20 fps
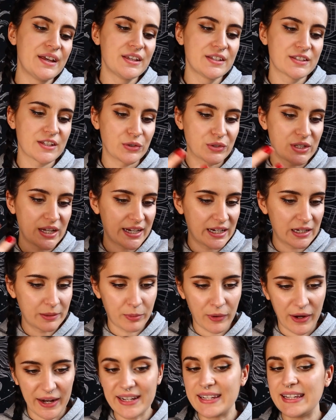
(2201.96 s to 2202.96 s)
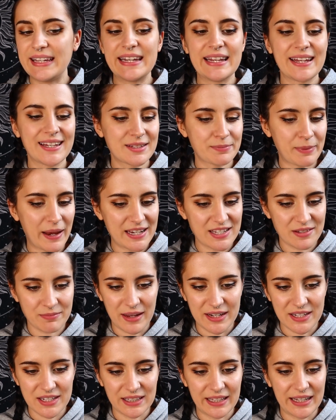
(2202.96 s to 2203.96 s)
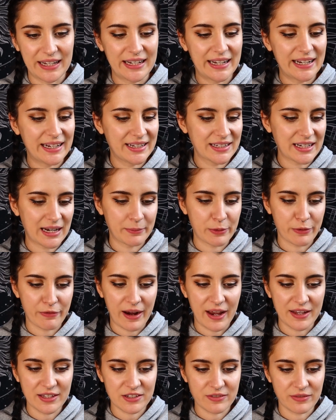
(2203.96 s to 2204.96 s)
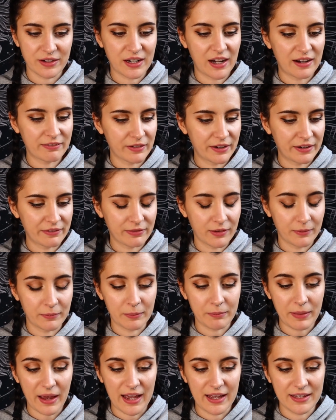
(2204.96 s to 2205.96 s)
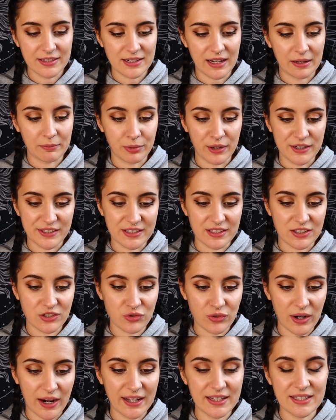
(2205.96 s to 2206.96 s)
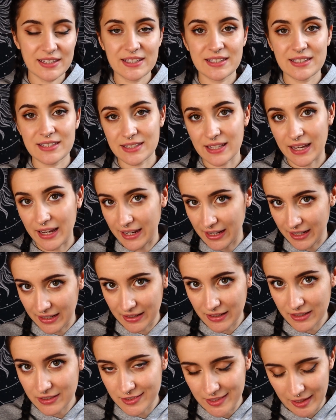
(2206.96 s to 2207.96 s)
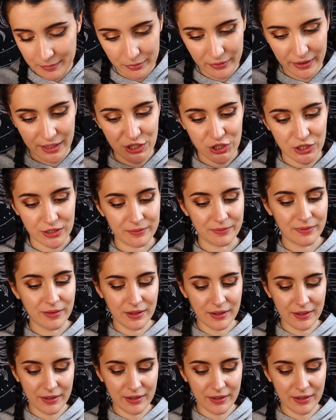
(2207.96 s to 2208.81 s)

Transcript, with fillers: So taking a break, needing space mentally, needing time to rest, recovering from the past and present stress in separation.